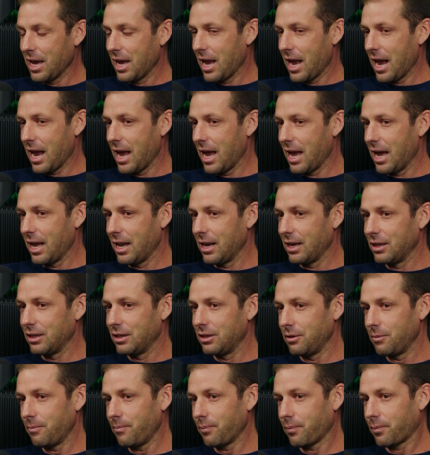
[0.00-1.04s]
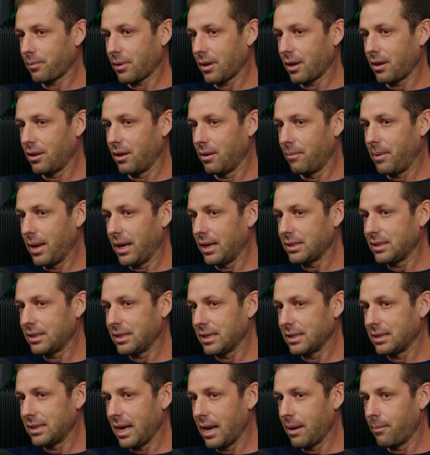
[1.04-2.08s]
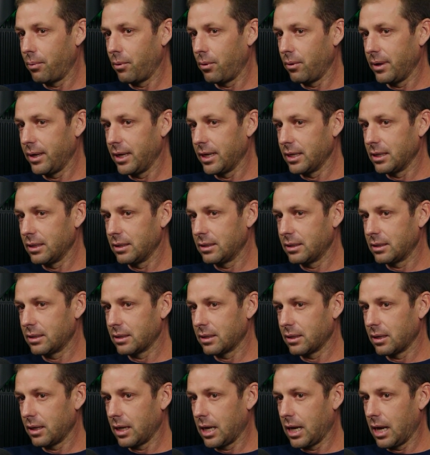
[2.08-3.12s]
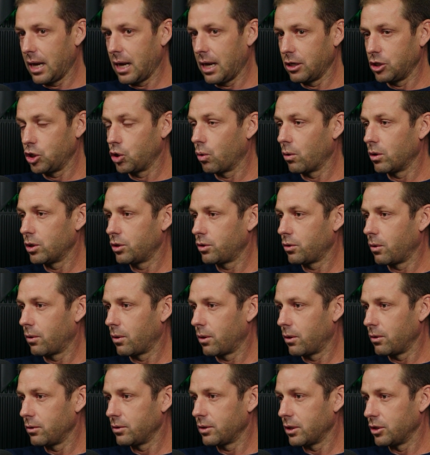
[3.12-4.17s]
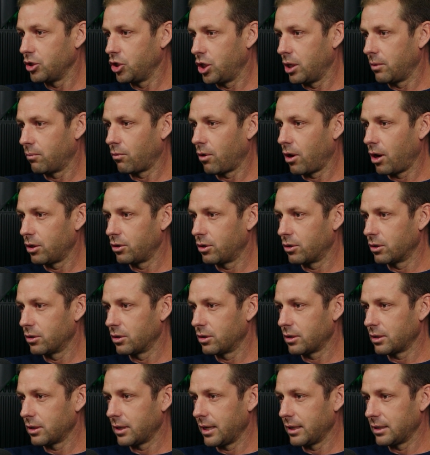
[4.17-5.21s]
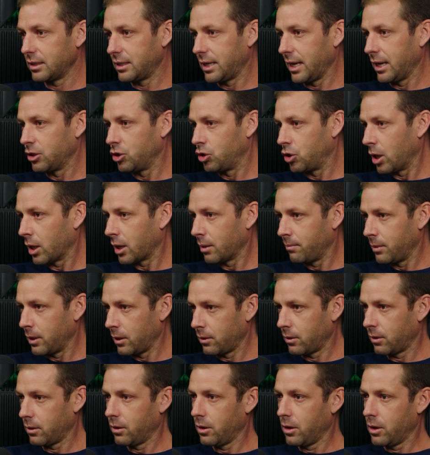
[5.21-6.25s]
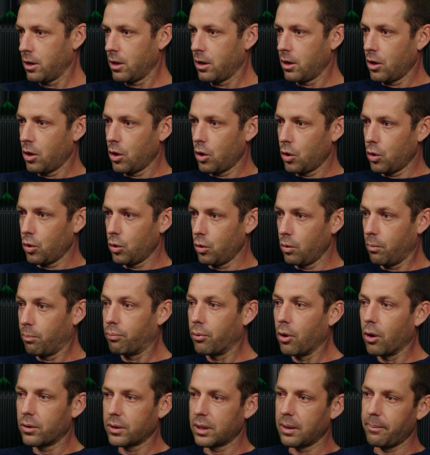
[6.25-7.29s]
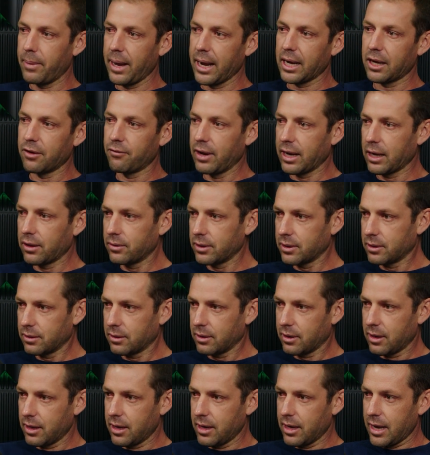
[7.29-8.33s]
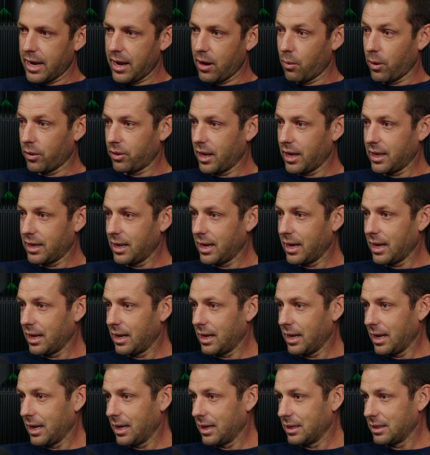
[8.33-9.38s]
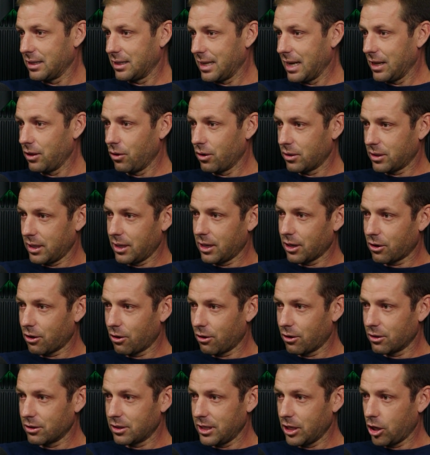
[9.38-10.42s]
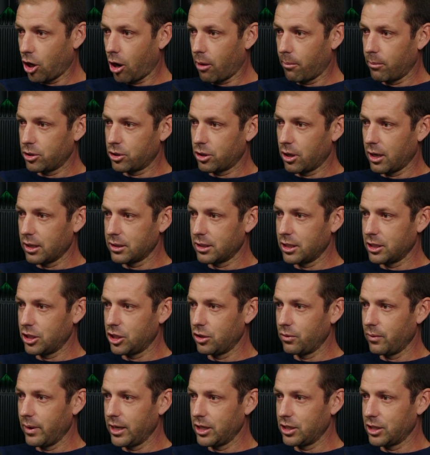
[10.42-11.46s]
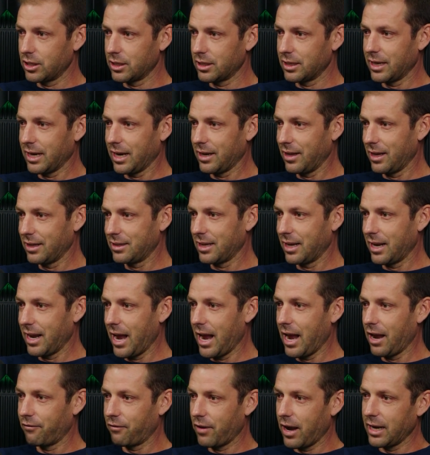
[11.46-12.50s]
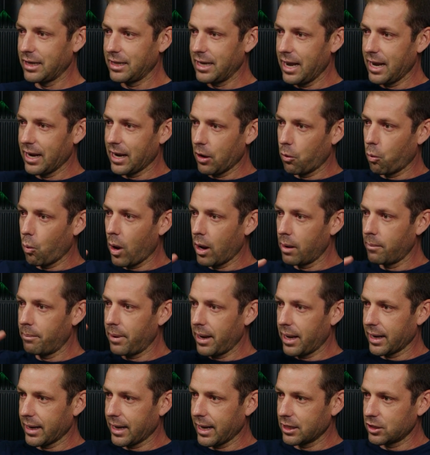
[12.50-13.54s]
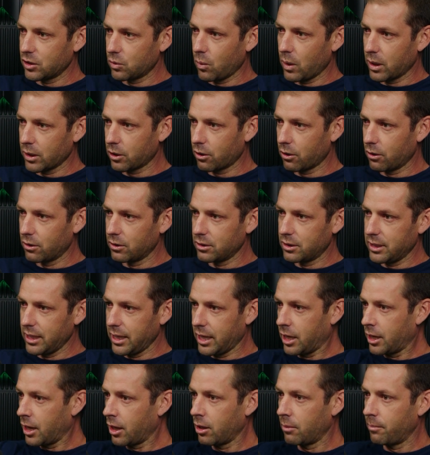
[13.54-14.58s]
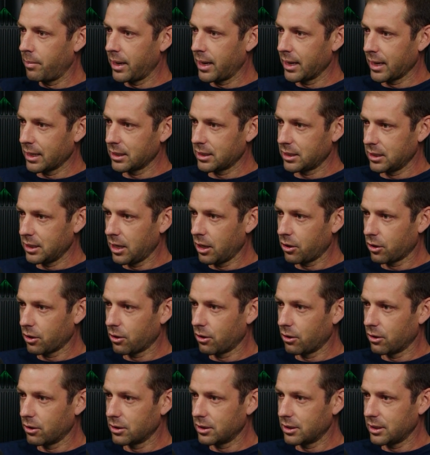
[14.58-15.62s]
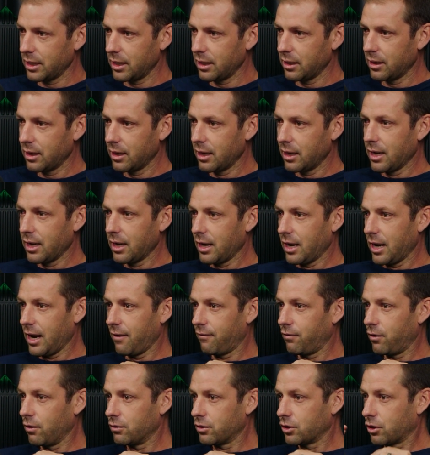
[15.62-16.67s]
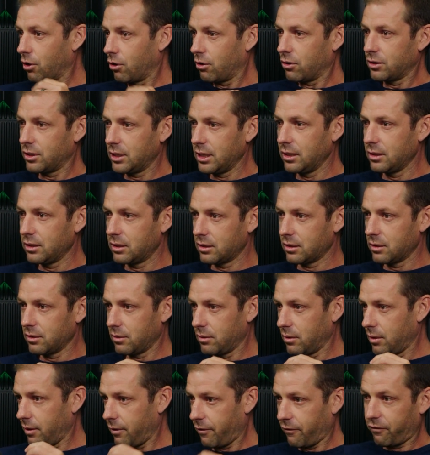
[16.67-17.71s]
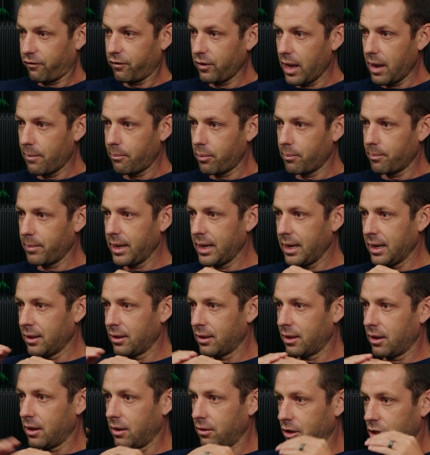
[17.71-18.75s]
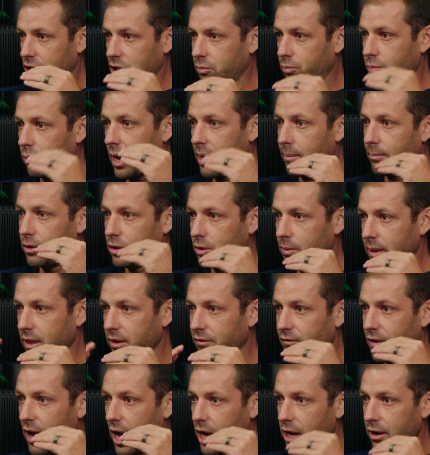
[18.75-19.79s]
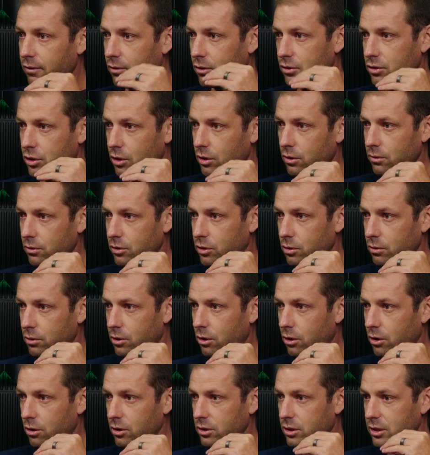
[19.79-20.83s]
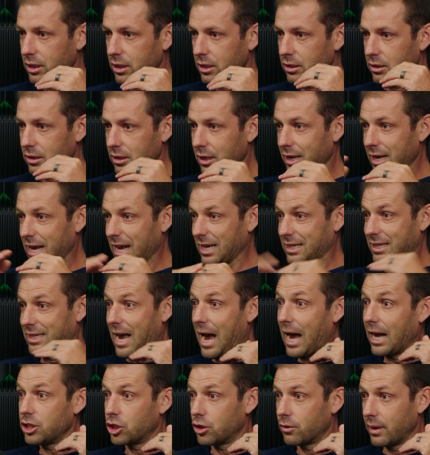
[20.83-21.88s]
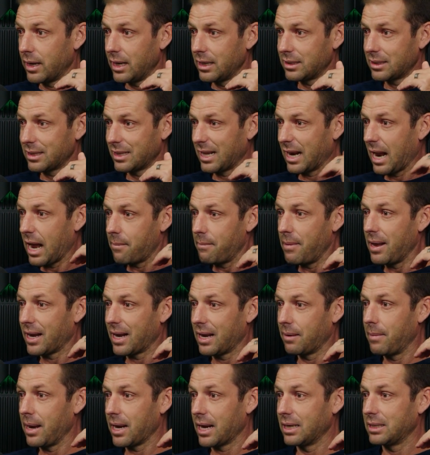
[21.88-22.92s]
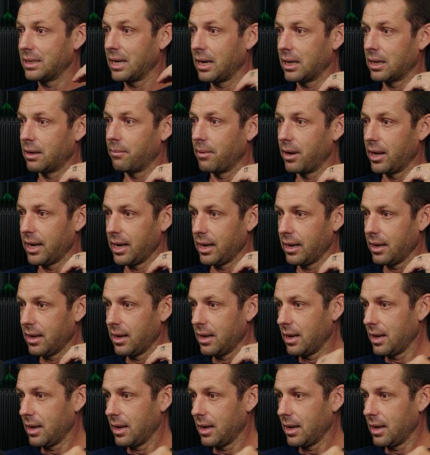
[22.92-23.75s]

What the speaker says: And the best example is George Soros, Jim Rogers, and Stan Druckenmiller, who broke the Bank of England. And what they did is they looked at the currency arbitrage situation and they said, hey, if I take one bet against one currency and another bet against another currency, if those currencies flip, meaning the spread between the value of those two currencies exaggerates, then I can make a ton of money.